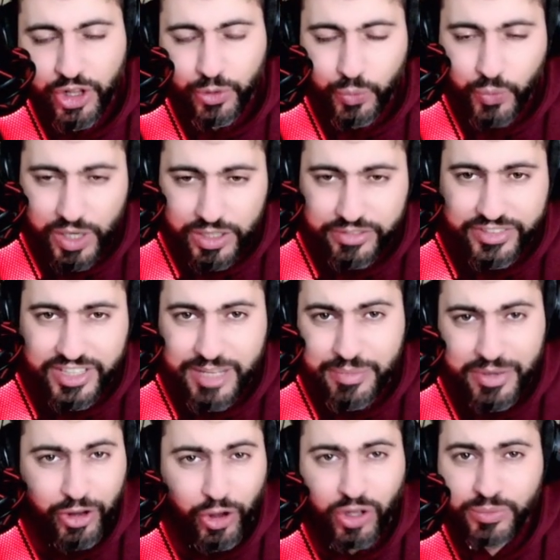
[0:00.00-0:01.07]
One of
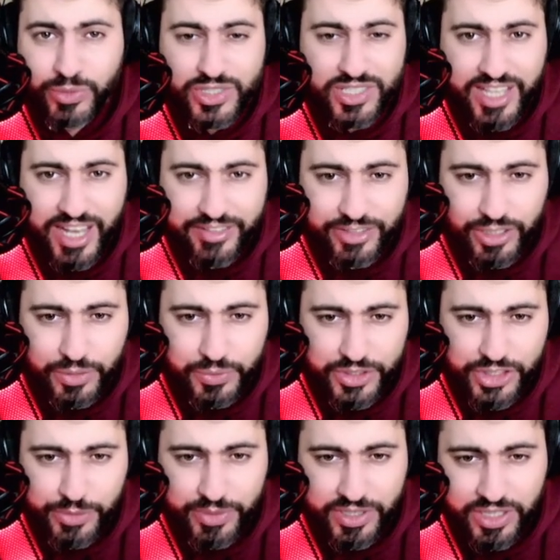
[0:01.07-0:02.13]
them almost have no
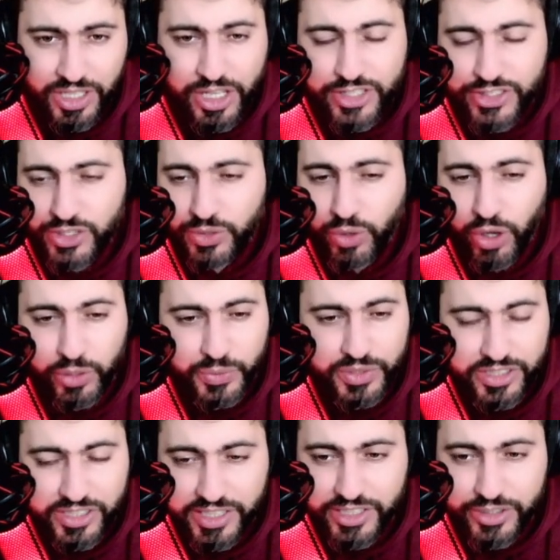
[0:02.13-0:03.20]
HP. So all
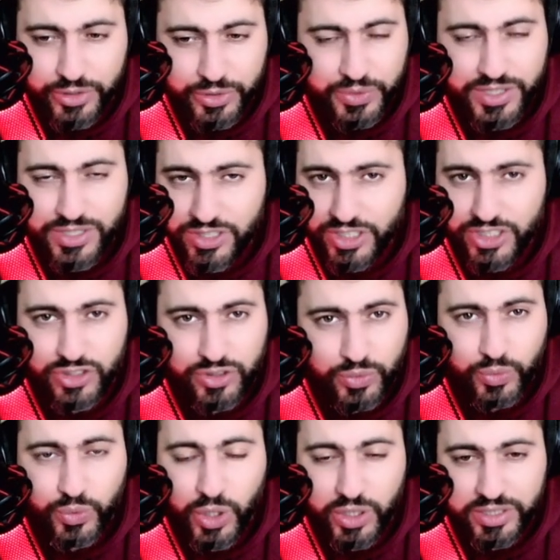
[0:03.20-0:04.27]
we're gonna do is just
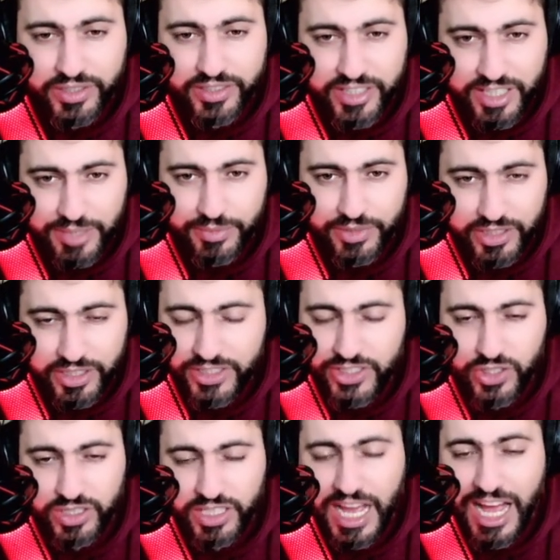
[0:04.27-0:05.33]
walling them.
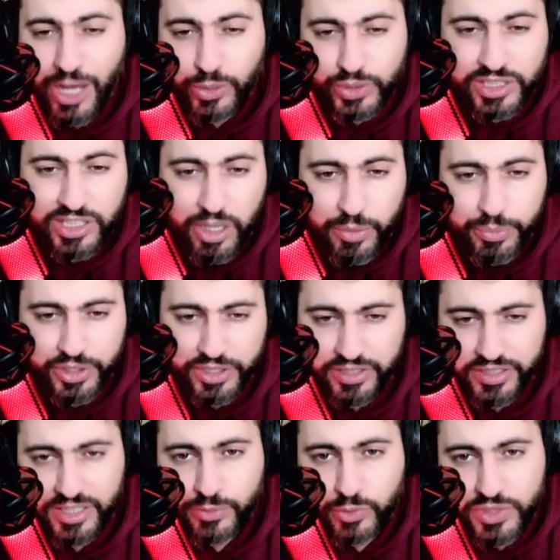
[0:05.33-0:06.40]

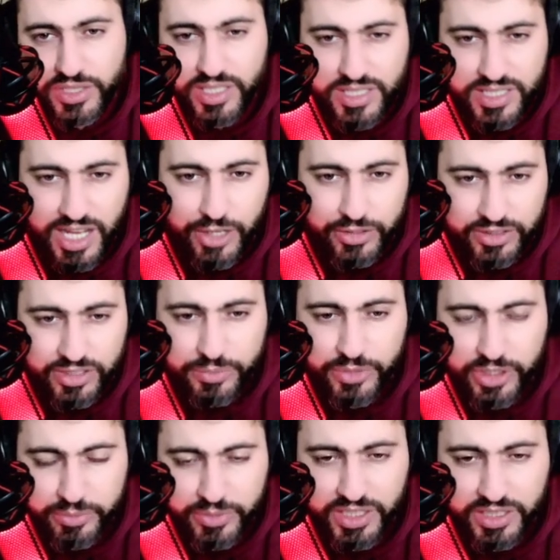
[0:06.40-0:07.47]
Outnumbering them. What does
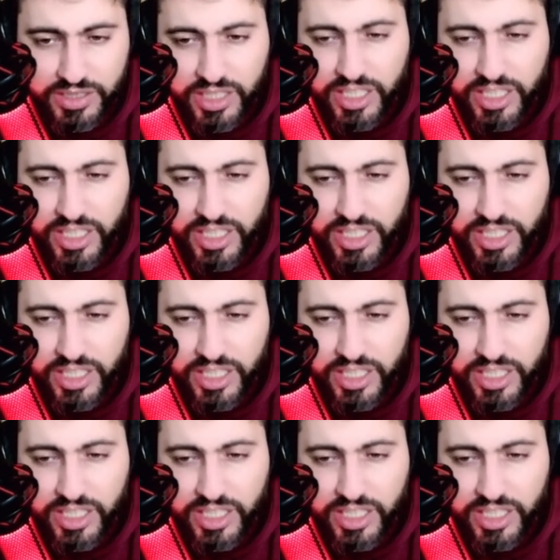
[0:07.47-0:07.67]
outnumber mean?